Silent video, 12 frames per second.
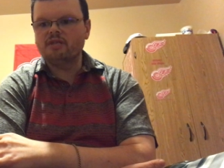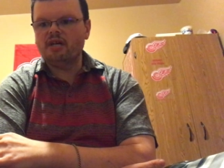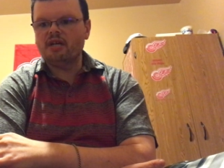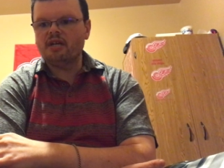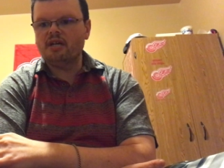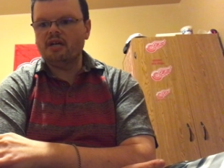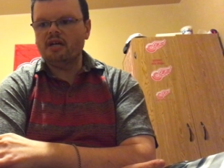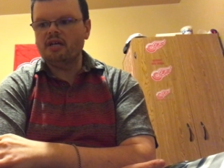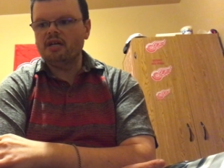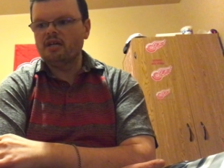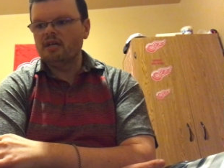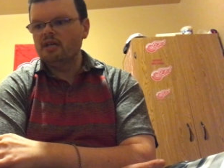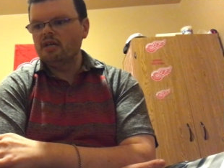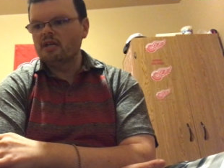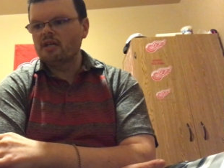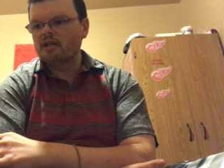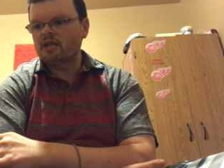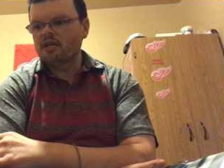that uh,
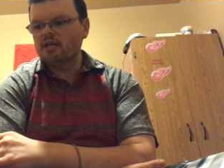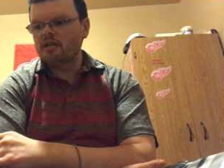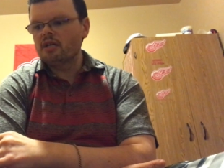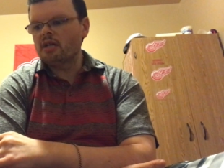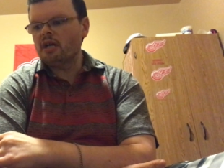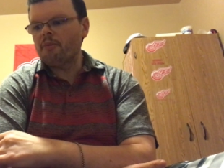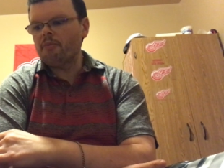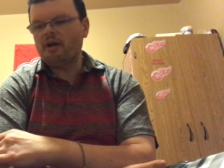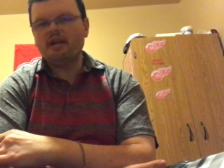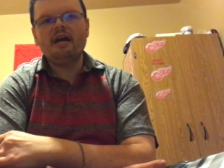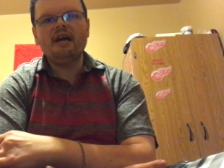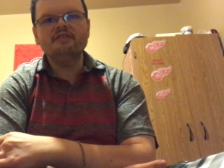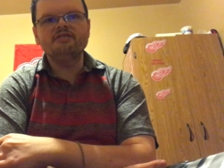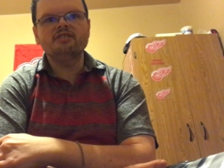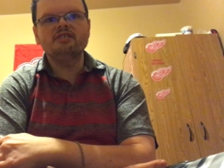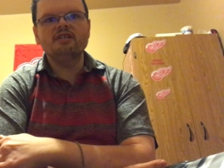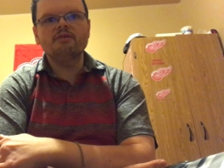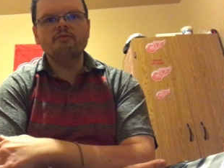come right
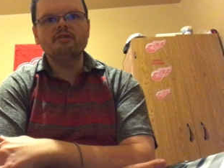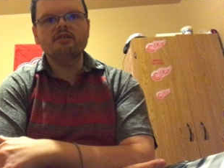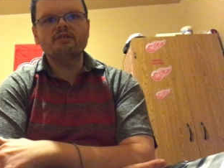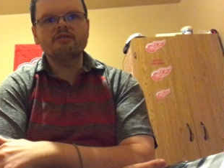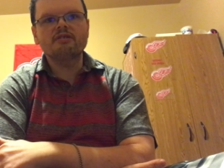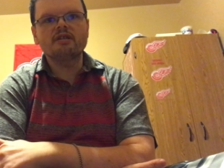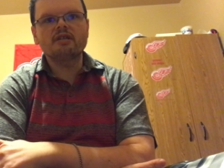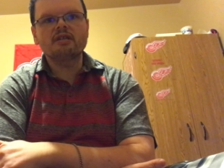at you when you're